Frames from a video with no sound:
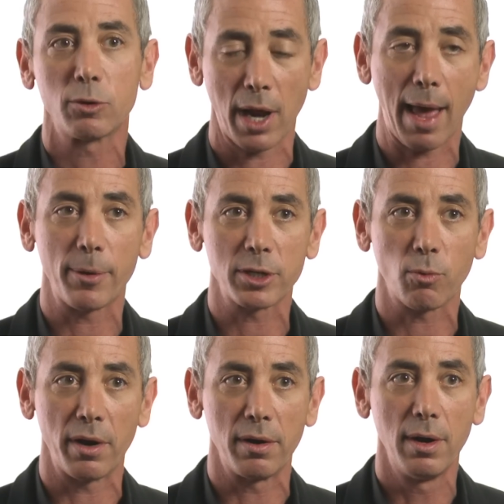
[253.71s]
It's what happens
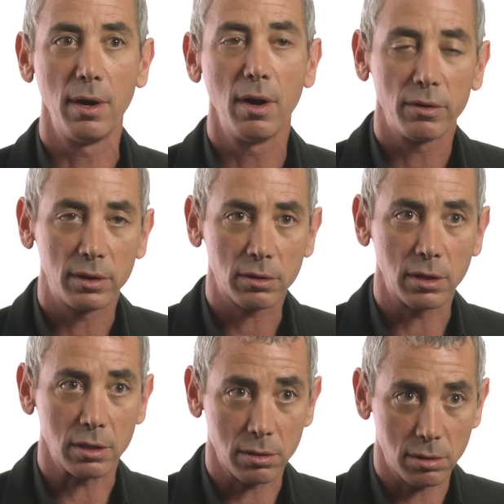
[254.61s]
when
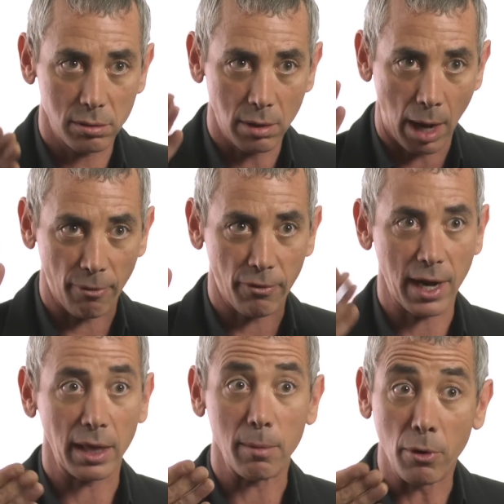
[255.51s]
the, the
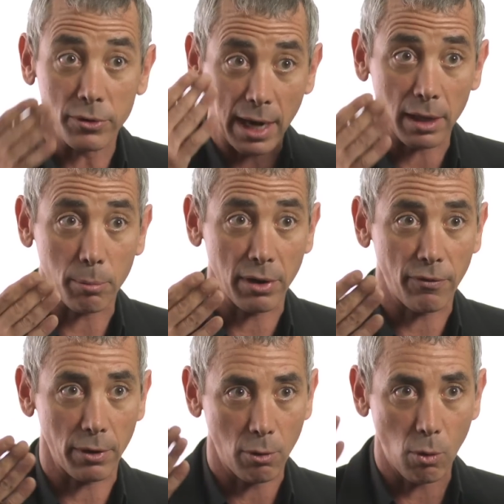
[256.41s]
hypofrontality moves out of the
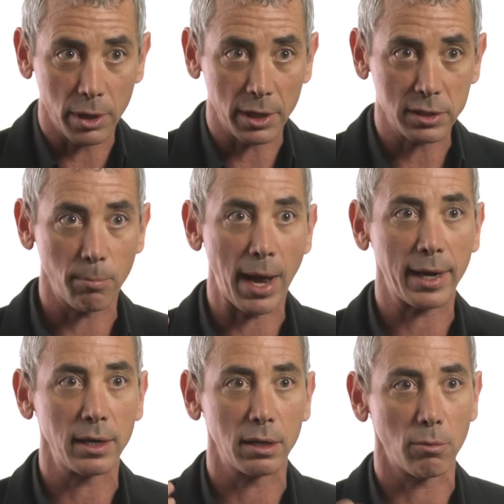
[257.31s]
prefrontal cortex and
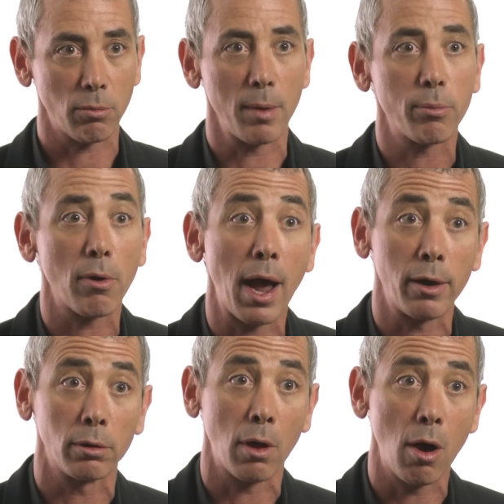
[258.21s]
back into the right
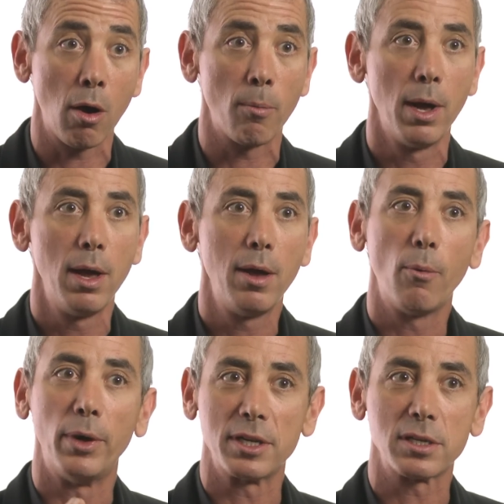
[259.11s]
parietal lobe,
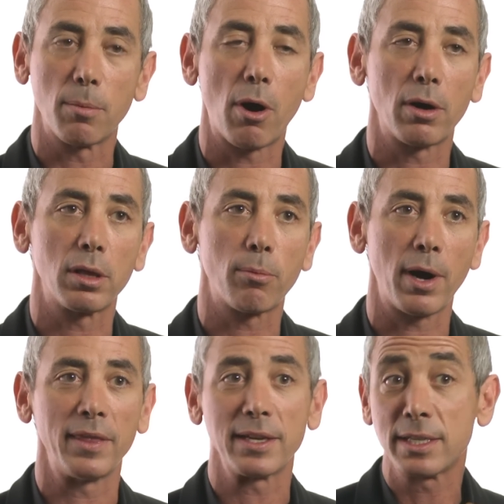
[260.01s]
which is the part of the
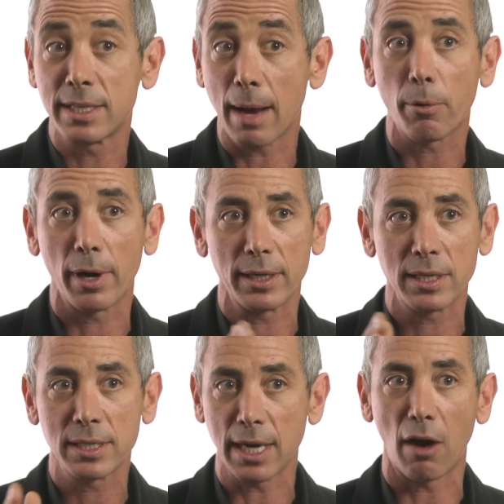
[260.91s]
brain that
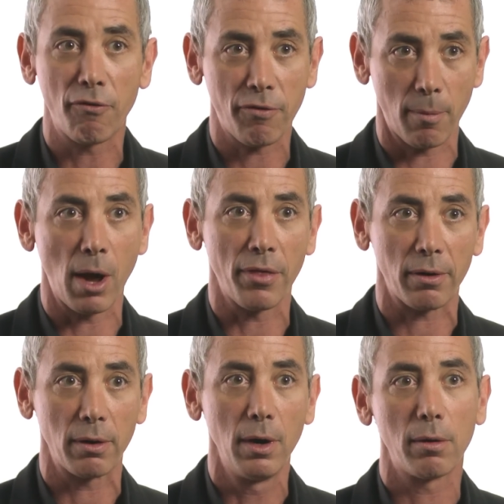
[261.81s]
separates self from
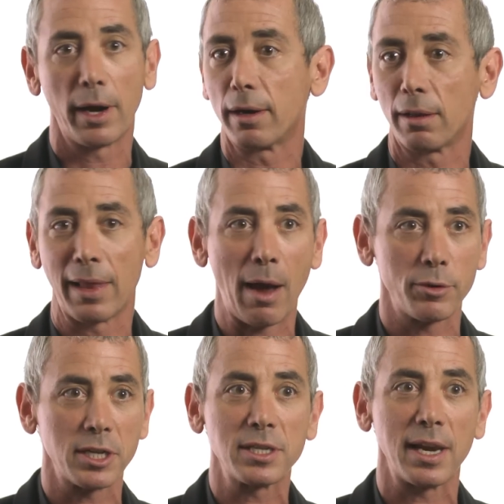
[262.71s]
other, right? It
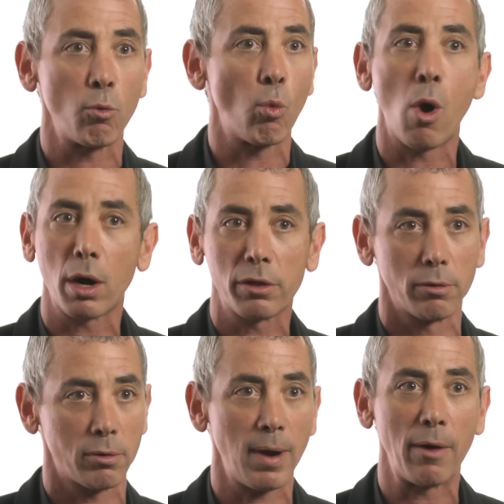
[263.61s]
allows us to walk
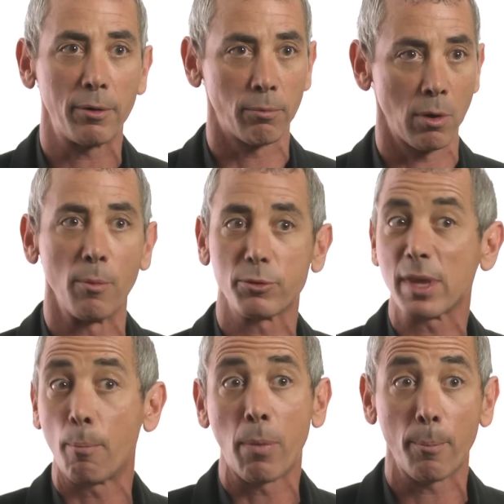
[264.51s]
through crowded rooms
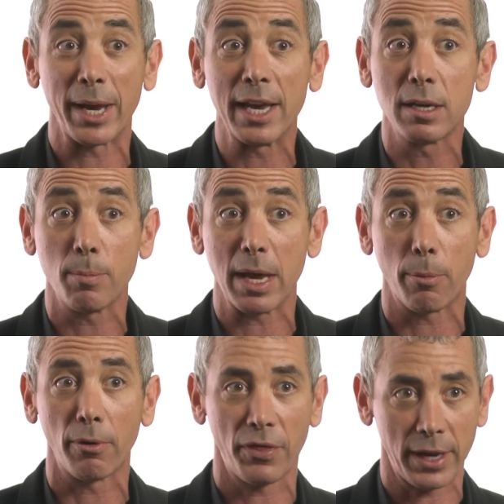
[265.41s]
without bumping into
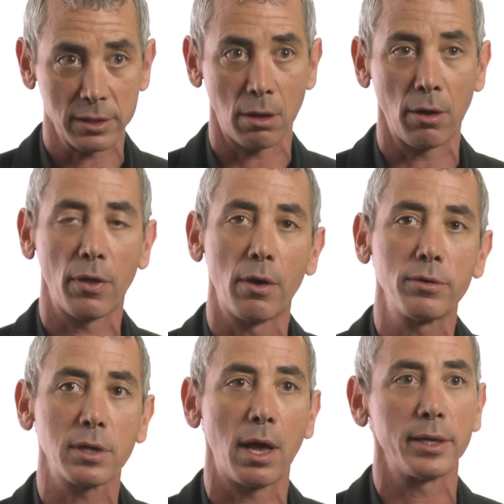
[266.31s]
people and things along
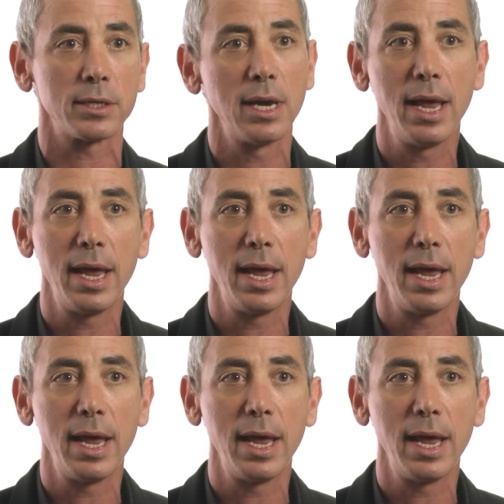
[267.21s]
those lines.